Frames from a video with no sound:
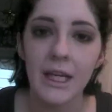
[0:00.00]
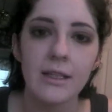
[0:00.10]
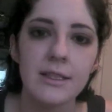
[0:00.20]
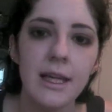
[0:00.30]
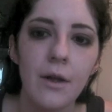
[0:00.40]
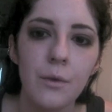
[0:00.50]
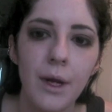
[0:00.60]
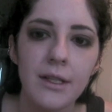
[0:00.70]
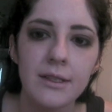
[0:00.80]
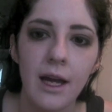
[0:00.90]
See how the
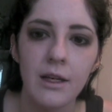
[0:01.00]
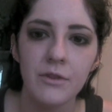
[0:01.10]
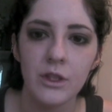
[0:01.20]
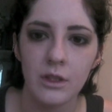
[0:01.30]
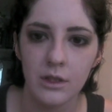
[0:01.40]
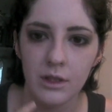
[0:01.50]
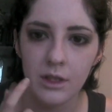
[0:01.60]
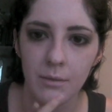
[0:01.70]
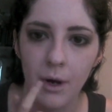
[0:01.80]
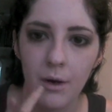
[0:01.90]
red is kind of in the
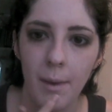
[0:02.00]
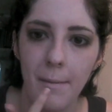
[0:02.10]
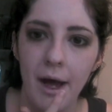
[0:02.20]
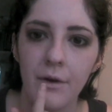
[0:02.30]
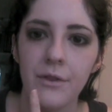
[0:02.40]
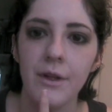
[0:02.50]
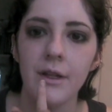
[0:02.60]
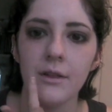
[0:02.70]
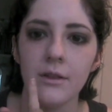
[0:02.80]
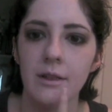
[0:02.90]
inner part of my mouth
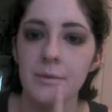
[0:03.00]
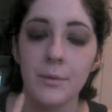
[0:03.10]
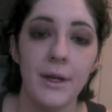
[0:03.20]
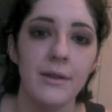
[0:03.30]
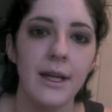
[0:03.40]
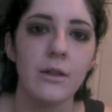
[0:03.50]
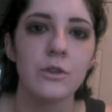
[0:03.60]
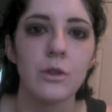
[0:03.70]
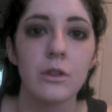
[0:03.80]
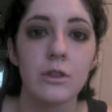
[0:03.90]
and the lips are paled
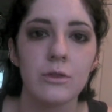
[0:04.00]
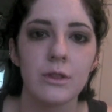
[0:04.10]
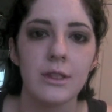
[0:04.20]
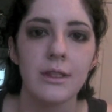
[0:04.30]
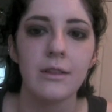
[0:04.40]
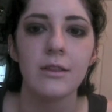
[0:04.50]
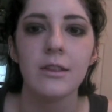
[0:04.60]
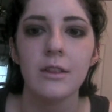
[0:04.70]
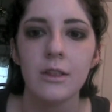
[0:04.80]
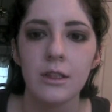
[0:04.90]
out, so it looks really
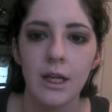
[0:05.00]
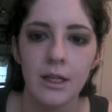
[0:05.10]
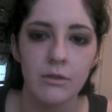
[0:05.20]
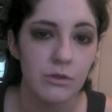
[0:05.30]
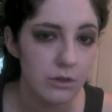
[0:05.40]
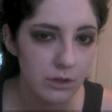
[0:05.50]
kind of